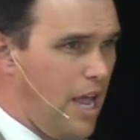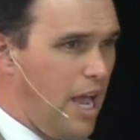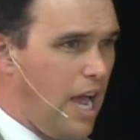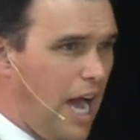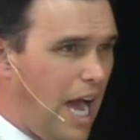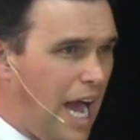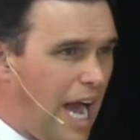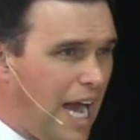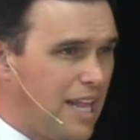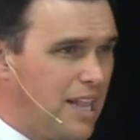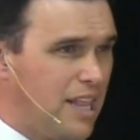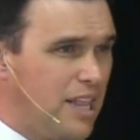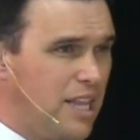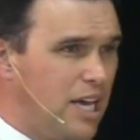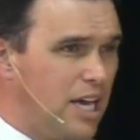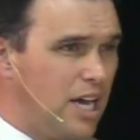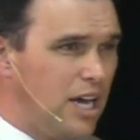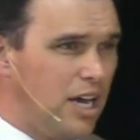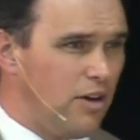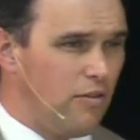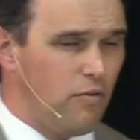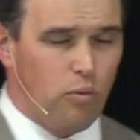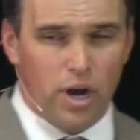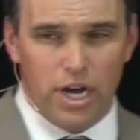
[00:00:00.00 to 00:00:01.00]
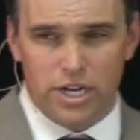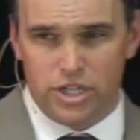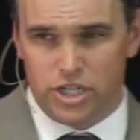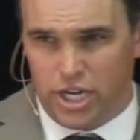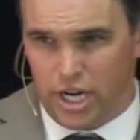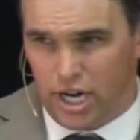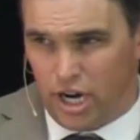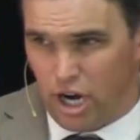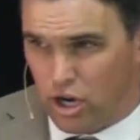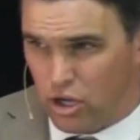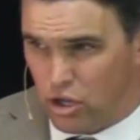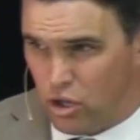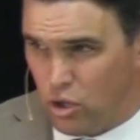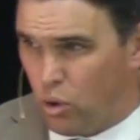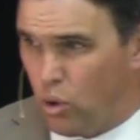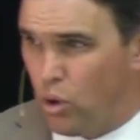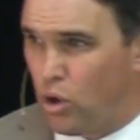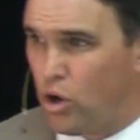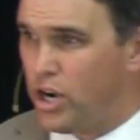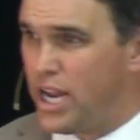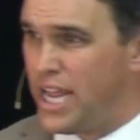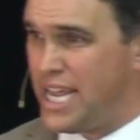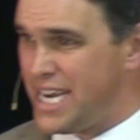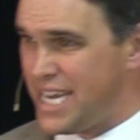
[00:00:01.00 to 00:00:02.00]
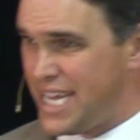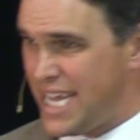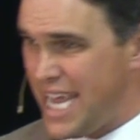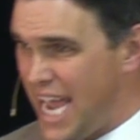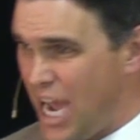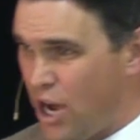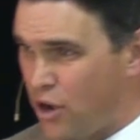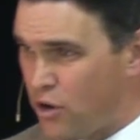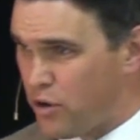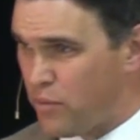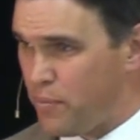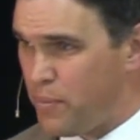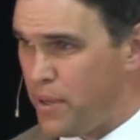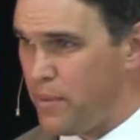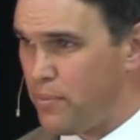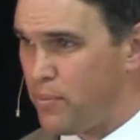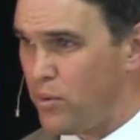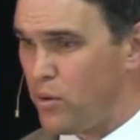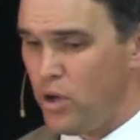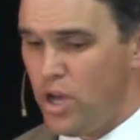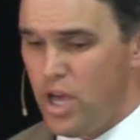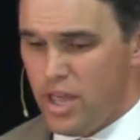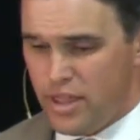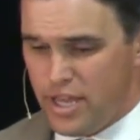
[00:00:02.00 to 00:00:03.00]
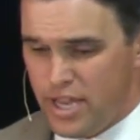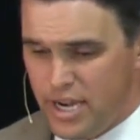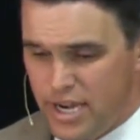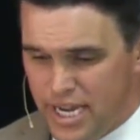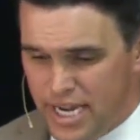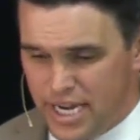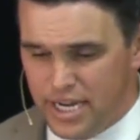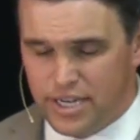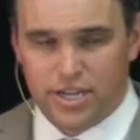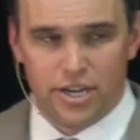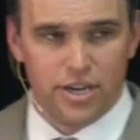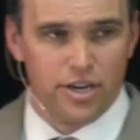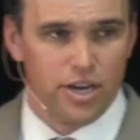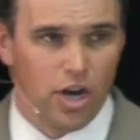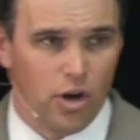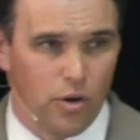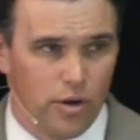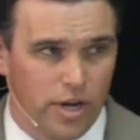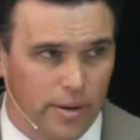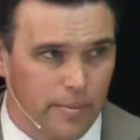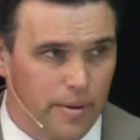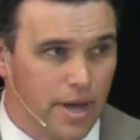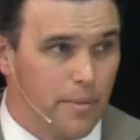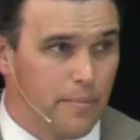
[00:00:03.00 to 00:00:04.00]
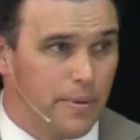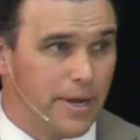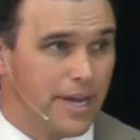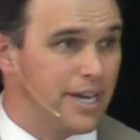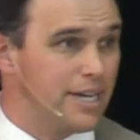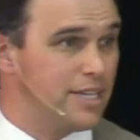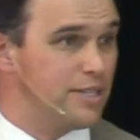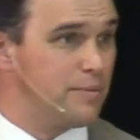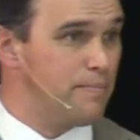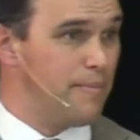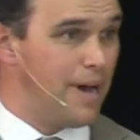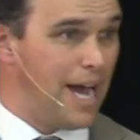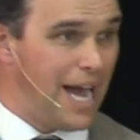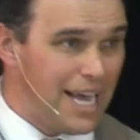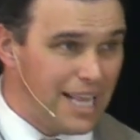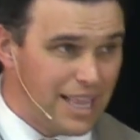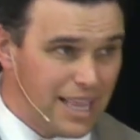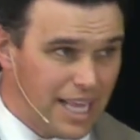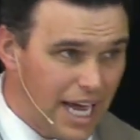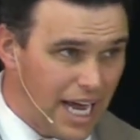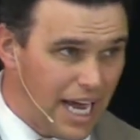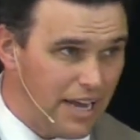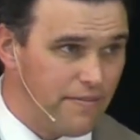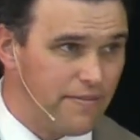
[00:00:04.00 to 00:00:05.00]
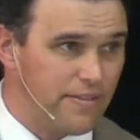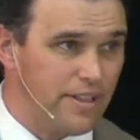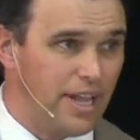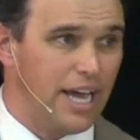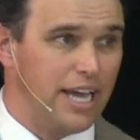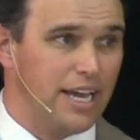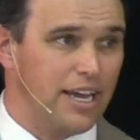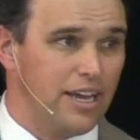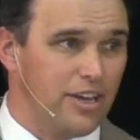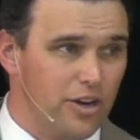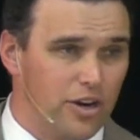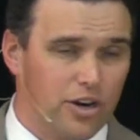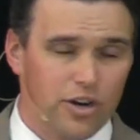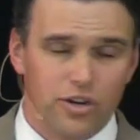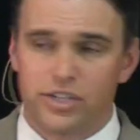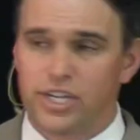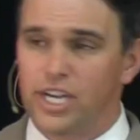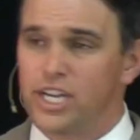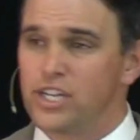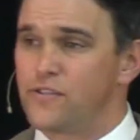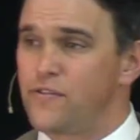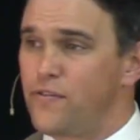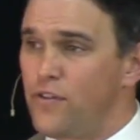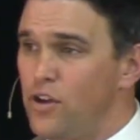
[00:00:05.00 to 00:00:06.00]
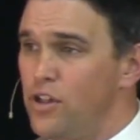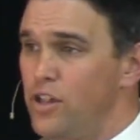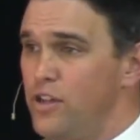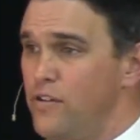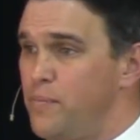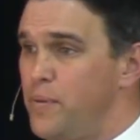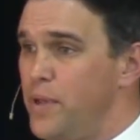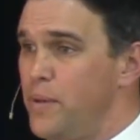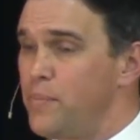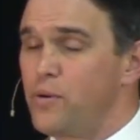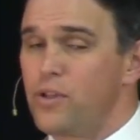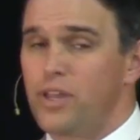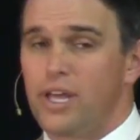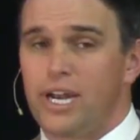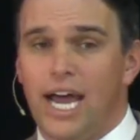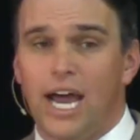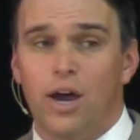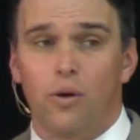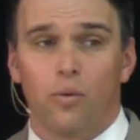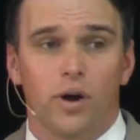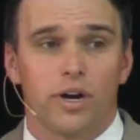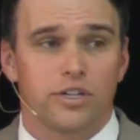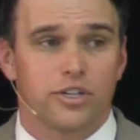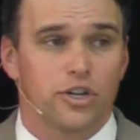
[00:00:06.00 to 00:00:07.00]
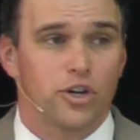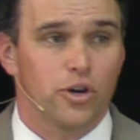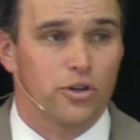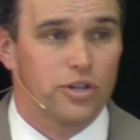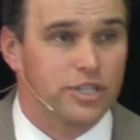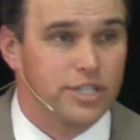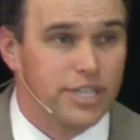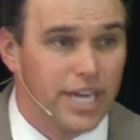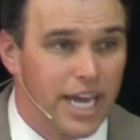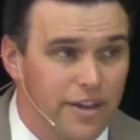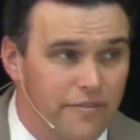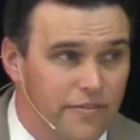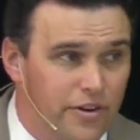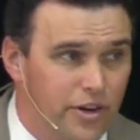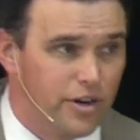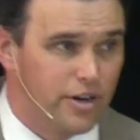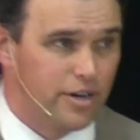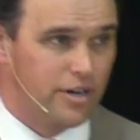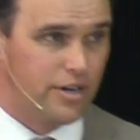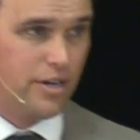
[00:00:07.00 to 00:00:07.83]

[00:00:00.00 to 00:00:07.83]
I love watching our Lord encounter people that need to know him because my life, like yours, is full of people that I want to know the Savior.